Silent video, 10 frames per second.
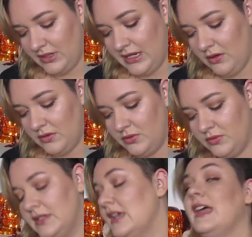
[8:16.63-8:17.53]

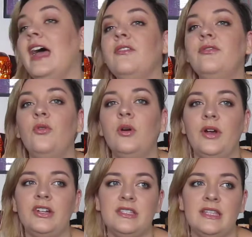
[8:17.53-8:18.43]
EcoTools set that had 4
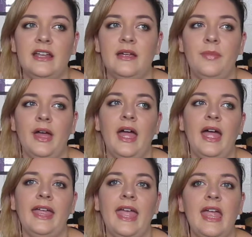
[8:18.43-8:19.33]
brushes in it, but
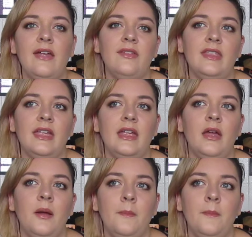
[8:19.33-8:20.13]
I gave the